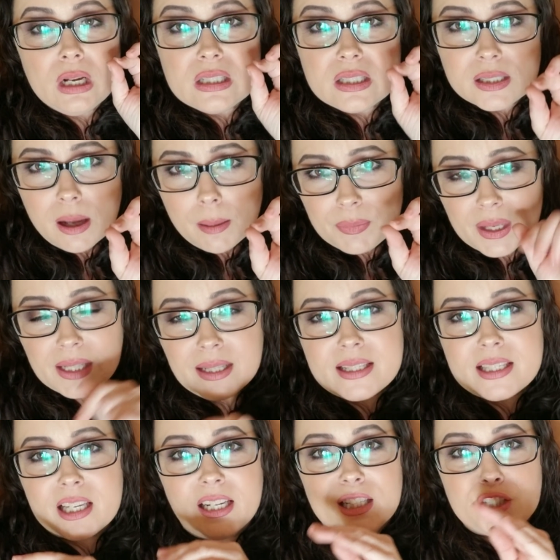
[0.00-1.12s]
something
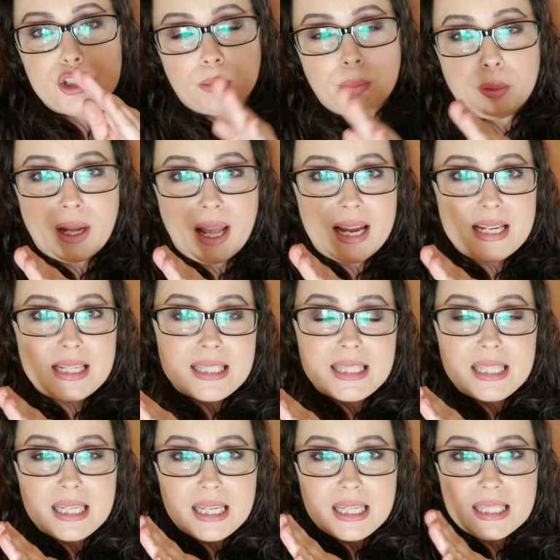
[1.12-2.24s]
that's going to jeopardize
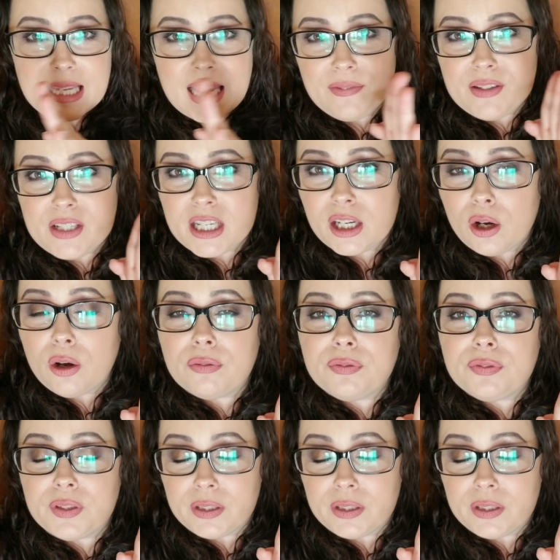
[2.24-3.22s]
the safety of